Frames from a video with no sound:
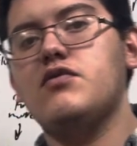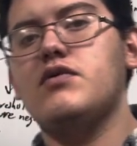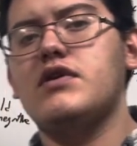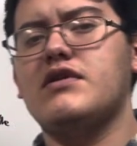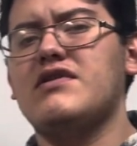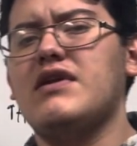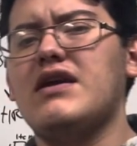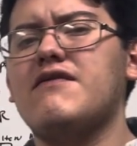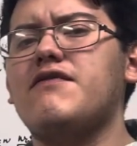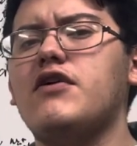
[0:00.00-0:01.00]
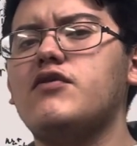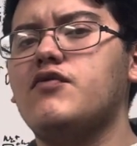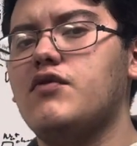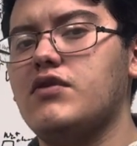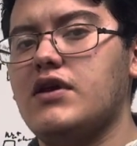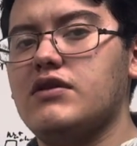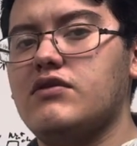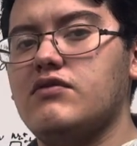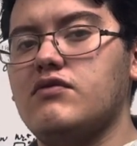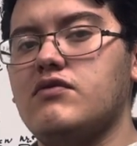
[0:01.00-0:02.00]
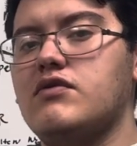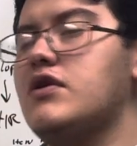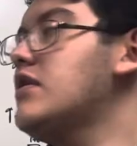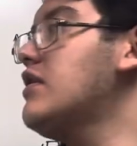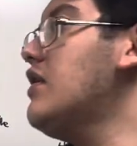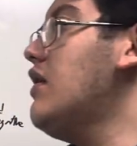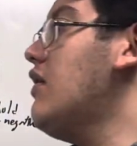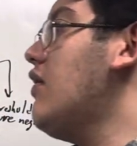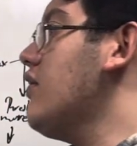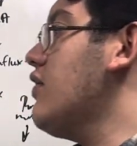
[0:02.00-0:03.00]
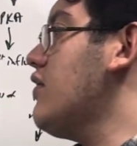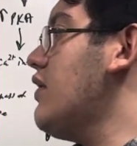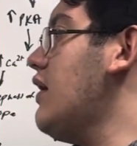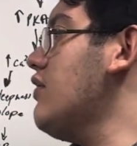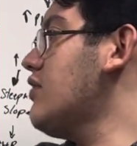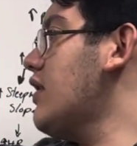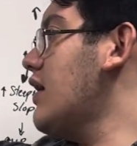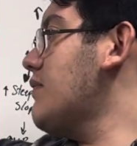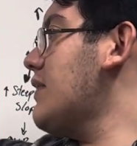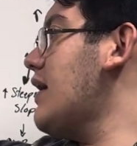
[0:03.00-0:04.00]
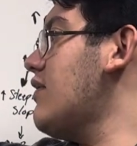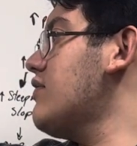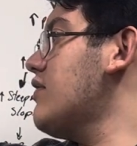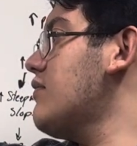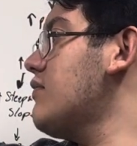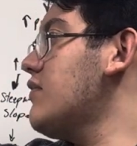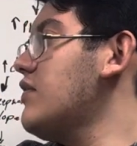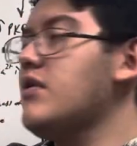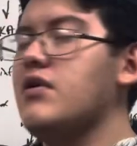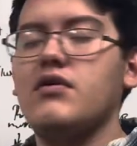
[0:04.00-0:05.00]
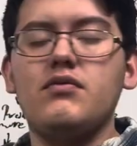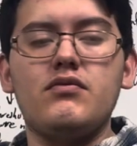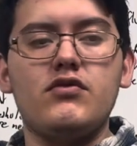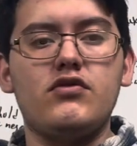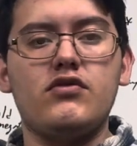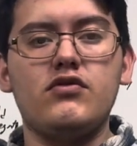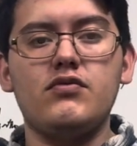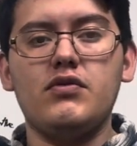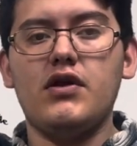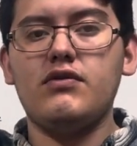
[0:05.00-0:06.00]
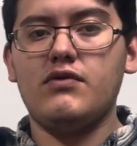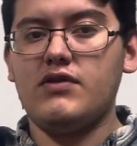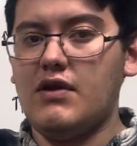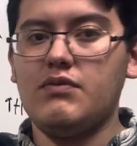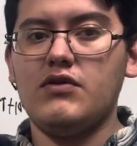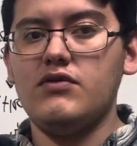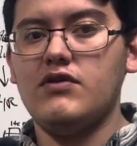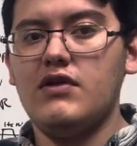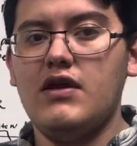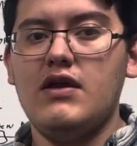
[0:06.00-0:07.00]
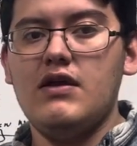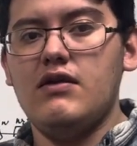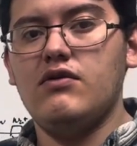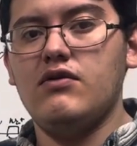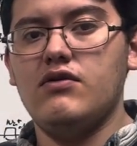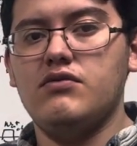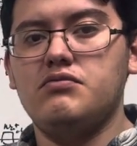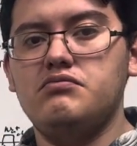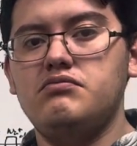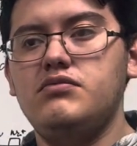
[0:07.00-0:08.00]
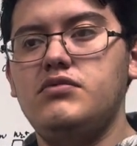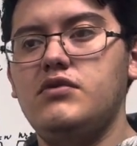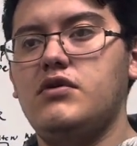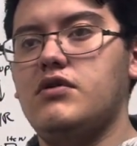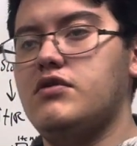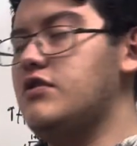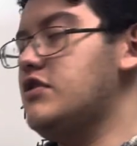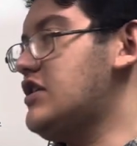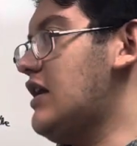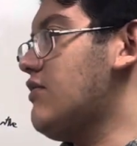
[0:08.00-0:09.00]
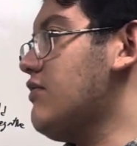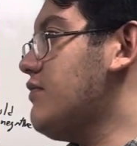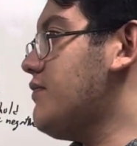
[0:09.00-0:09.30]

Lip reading: one is it can phosphorylate to our L-type calcium 2+ receptors, or to the channels,